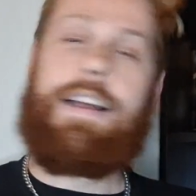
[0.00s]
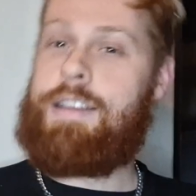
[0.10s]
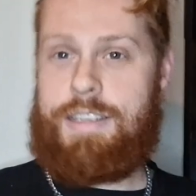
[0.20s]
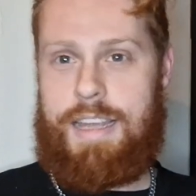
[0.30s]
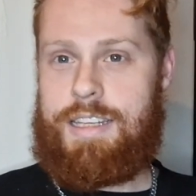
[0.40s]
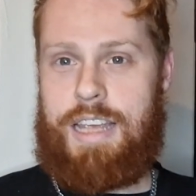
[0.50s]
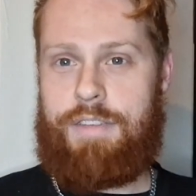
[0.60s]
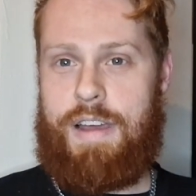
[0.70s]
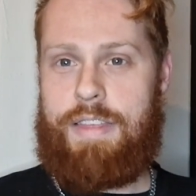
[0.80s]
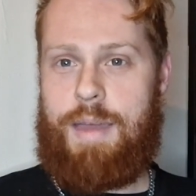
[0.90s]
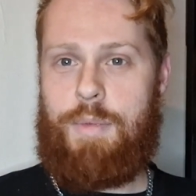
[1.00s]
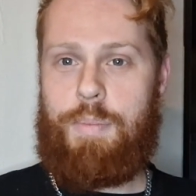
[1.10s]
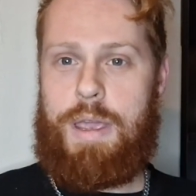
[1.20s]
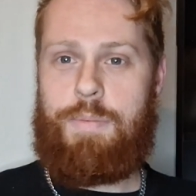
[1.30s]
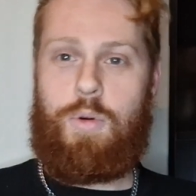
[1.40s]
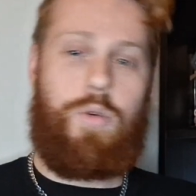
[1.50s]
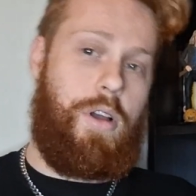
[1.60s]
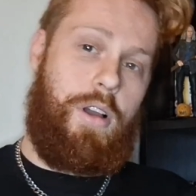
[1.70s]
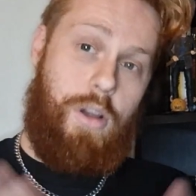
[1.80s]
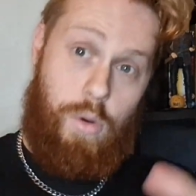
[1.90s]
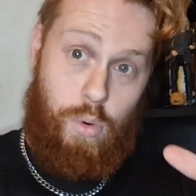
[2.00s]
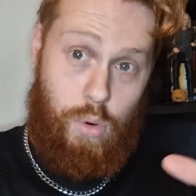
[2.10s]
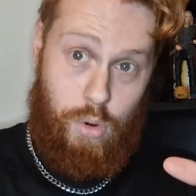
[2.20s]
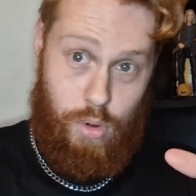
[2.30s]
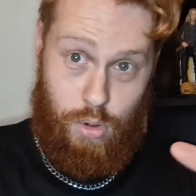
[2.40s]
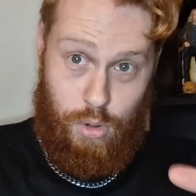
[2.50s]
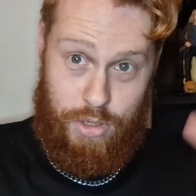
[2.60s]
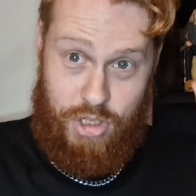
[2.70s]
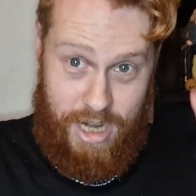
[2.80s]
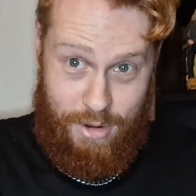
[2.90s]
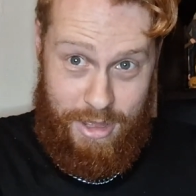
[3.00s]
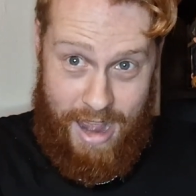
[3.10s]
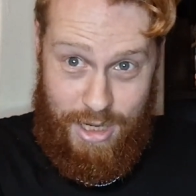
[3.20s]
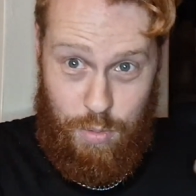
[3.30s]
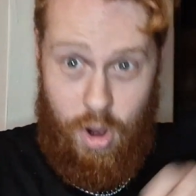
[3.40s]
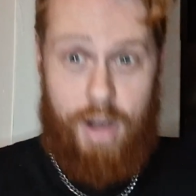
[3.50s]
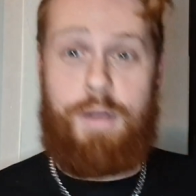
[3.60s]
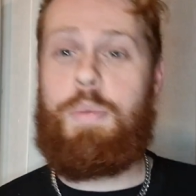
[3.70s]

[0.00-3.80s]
Stay safe out there, my people. Ooh, I'll see you in the next one.